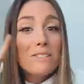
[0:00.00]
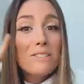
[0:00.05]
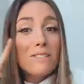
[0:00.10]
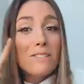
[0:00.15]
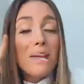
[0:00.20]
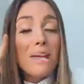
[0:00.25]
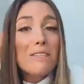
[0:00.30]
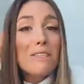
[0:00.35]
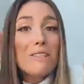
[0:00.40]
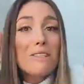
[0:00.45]

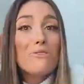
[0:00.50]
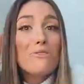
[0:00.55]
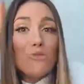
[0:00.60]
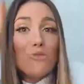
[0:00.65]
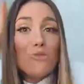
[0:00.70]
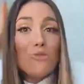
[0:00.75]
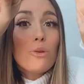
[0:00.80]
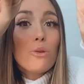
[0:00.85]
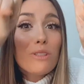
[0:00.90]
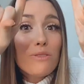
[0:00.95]
It's like this
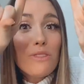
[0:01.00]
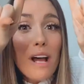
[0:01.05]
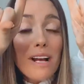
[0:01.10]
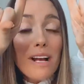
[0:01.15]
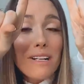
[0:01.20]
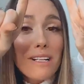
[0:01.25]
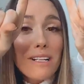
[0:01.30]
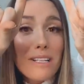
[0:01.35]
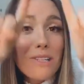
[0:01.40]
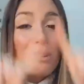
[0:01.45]
jolt of
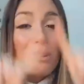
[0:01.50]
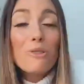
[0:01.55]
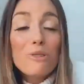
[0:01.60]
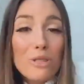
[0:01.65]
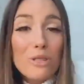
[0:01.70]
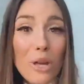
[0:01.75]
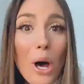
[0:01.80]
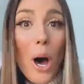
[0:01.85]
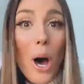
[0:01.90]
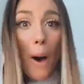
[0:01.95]
lightning that
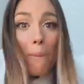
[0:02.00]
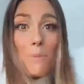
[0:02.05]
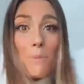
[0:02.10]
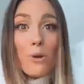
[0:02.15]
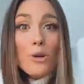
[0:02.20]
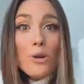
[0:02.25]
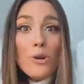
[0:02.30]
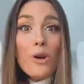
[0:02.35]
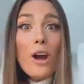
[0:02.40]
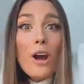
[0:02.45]
goes
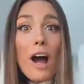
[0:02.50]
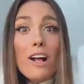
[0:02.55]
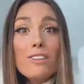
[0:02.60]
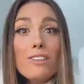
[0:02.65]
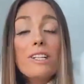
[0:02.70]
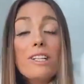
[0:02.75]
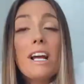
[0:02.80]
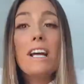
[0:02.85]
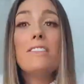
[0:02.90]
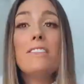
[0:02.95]
up your
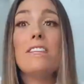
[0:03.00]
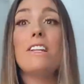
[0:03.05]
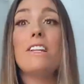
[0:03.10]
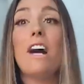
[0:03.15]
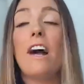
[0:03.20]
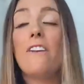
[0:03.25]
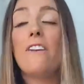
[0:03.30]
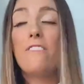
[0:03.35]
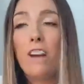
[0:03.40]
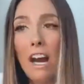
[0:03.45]
crotch, and
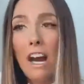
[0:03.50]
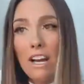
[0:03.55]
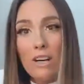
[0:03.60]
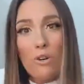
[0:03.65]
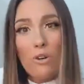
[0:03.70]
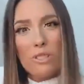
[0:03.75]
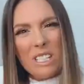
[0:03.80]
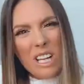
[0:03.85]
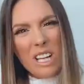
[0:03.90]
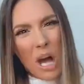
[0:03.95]
then it
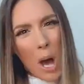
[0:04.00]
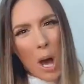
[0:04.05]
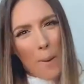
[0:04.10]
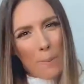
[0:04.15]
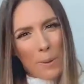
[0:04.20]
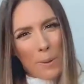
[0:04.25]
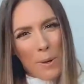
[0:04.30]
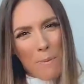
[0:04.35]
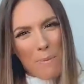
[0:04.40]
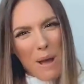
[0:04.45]
kind of goes like
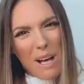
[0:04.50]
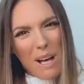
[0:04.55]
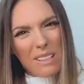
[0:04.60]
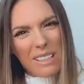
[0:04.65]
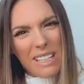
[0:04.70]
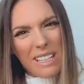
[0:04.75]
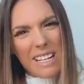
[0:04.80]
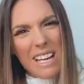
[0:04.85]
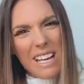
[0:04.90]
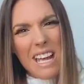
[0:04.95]
up your
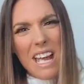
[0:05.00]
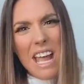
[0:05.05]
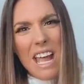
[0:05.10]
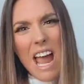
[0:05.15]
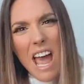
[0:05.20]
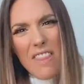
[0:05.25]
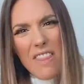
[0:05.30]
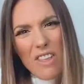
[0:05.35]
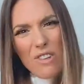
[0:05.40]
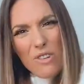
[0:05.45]
belly,
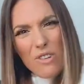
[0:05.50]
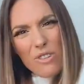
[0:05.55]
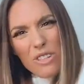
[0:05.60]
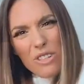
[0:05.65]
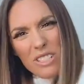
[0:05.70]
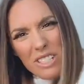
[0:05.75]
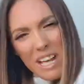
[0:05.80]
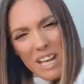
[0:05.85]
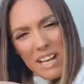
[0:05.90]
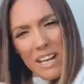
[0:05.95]
and then you're
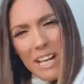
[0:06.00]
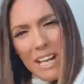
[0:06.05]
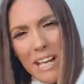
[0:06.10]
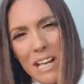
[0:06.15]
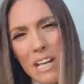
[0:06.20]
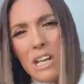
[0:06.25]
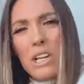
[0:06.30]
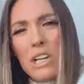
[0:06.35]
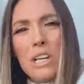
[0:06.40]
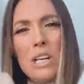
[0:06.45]
just
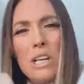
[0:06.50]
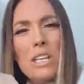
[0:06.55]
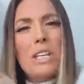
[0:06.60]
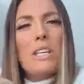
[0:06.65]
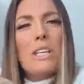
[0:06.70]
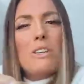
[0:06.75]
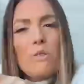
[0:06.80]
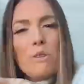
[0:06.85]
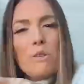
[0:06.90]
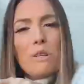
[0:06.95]
like,
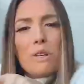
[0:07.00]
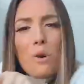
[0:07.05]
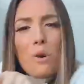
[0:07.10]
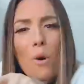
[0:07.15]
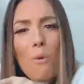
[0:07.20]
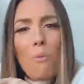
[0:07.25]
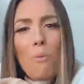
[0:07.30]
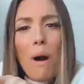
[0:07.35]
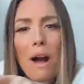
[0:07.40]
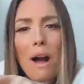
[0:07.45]

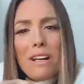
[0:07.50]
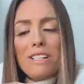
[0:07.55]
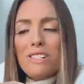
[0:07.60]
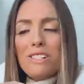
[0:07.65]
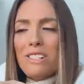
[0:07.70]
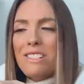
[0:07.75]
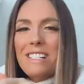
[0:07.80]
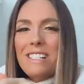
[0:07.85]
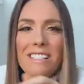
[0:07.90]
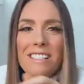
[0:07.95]
your whole
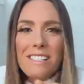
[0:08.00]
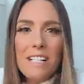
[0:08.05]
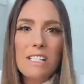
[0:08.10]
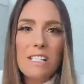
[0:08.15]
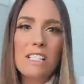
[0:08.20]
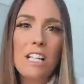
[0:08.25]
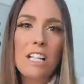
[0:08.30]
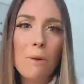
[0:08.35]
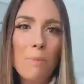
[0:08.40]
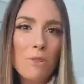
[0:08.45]
body just like
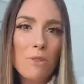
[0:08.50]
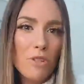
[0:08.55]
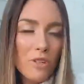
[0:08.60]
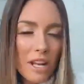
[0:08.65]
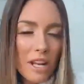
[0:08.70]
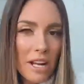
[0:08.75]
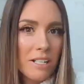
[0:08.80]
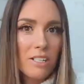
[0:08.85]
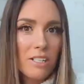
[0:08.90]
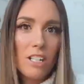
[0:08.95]
seizes up and
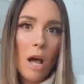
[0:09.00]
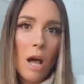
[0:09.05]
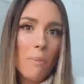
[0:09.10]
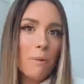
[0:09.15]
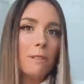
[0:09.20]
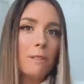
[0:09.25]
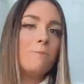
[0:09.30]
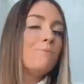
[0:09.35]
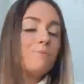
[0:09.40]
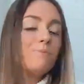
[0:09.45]
you can't
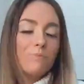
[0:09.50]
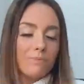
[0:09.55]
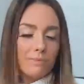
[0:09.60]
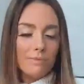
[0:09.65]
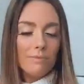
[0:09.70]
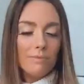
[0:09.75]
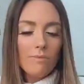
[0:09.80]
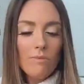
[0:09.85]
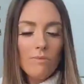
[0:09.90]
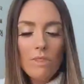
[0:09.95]
stop it.
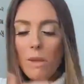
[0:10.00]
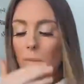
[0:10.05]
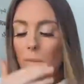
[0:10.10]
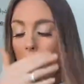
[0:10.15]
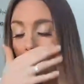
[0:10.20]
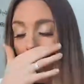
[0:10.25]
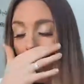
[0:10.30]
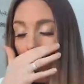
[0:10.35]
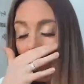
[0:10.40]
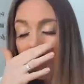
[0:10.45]

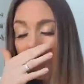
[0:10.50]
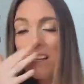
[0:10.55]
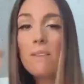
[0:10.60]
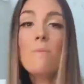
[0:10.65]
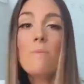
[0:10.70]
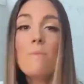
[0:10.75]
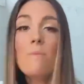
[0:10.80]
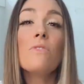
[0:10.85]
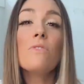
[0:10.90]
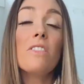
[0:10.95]
But anyways,
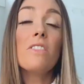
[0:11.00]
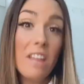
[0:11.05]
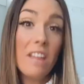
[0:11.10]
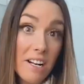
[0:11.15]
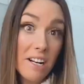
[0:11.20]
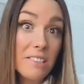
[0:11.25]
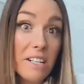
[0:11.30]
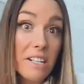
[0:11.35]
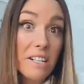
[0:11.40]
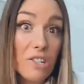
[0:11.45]

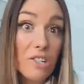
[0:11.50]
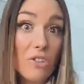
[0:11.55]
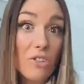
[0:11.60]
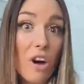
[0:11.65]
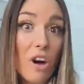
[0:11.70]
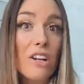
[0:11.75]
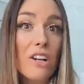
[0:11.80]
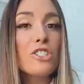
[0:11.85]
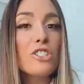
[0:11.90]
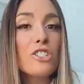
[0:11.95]
that is lightning
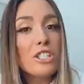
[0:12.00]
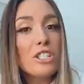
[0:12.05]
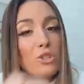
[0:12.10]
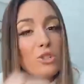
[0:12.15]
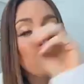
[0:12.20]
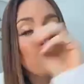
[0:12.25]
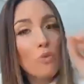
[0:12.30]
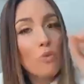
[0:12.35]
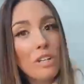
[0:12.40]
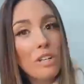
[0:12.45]
crotch.
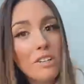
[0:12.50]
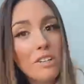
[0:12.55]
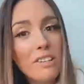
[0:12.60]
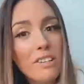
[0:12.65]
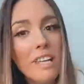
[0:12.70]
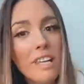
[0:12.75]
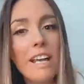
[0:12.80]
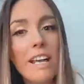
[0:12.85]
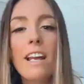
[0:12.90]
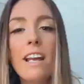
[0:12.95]
It's a real
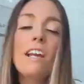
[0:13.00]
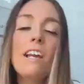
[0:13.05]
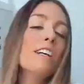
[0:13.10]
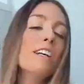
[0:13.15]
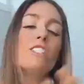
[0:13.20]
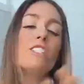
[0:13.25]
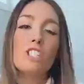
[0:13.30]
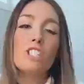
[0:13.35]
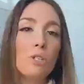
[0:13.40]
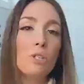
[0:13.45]
thing.
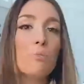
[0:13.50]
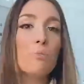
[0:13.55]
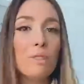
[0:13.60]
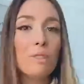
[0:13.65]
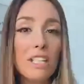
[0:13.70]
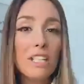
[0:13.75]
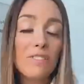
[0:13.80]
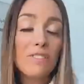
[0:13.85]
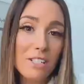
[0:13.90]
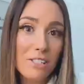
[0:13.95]
Didn't
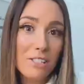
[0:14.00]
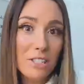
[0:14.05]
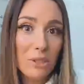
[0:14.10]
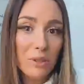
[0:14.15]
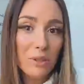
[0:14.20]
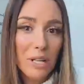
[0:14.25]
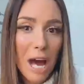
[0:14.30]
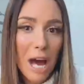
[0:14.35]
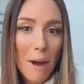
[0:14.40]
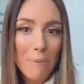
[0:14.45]
believe it
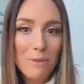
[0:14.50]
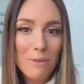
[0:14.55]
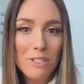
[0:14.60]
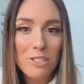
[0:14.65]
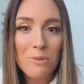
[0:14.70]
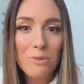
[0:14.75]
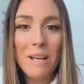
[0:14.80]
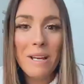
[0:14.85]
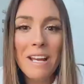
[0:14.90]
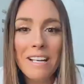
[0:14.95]
until it
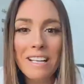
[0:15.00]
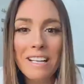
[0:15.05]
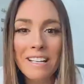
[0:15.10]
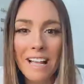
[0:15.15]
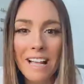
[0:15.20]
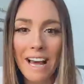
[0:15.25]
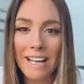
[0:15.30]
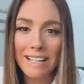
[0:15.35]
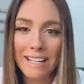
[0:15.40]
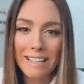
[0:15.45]
happened to me.
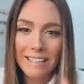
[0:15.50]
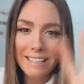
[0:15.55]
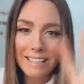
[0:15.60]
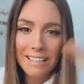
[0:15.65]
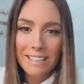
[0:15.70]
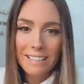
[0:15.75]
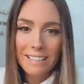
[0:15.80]
Like,